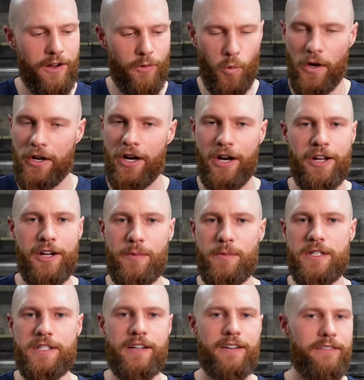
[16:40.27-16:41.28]

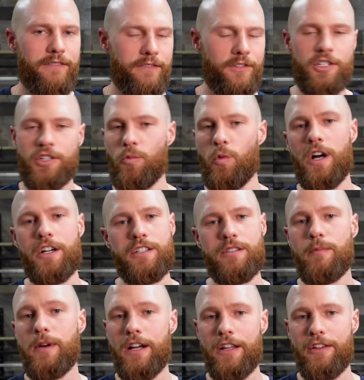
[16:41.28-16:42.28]
100%. You should watch
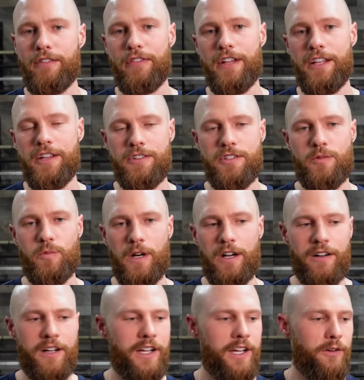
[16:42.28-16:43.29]
some of my other videos as
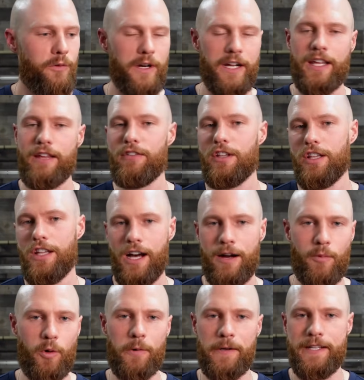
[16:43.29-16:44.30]
well, where I give a lot
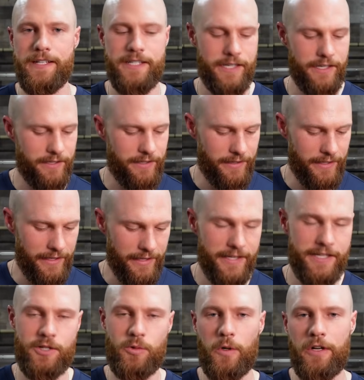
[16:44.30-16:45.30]
more insight than
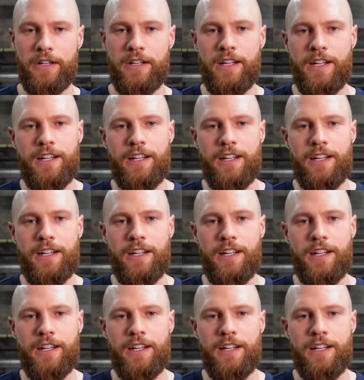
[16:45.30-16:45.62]
this one.